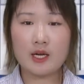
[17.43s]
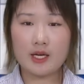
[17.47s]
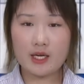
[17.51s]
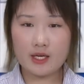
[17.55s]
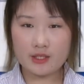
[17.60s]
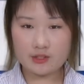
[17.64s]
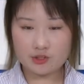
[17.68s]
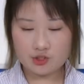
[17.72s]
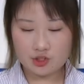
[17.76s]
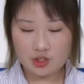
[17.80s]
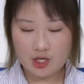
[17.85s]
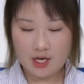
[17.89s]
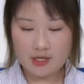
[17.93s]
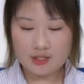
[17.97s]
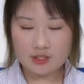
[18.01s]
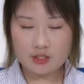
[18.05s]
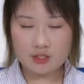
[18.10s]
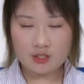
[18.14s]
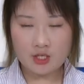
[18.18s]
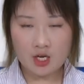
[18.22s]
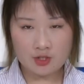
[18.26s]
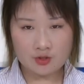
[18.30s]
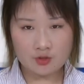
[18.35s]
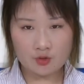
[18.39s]

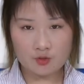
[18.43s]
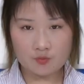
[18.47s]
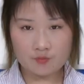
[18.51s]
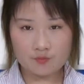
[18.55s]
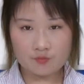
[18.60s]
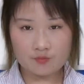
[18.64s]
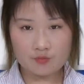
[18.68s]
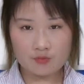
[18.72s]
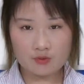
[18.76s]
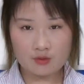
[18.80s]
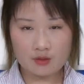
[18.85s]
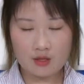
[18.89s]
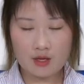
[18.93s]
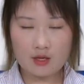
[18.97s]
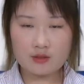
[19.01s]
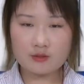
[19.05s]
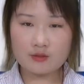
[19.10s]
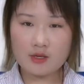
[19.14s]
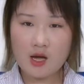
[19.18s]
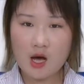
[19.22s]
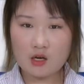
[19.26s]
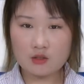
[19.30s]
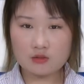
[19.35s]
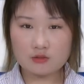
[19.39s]
inject nozzle.
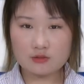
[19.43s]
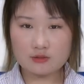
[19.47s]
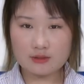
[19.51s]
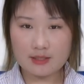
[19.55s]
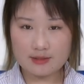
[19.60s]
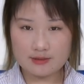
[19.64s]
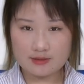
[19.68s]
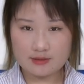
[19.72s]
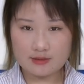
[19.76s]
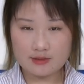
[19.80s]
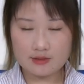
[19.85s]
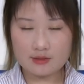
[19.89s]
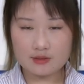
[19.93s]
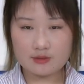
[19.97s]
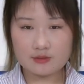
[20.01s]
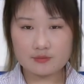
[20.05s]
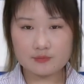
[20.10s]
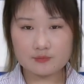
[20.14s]
And now, let's see.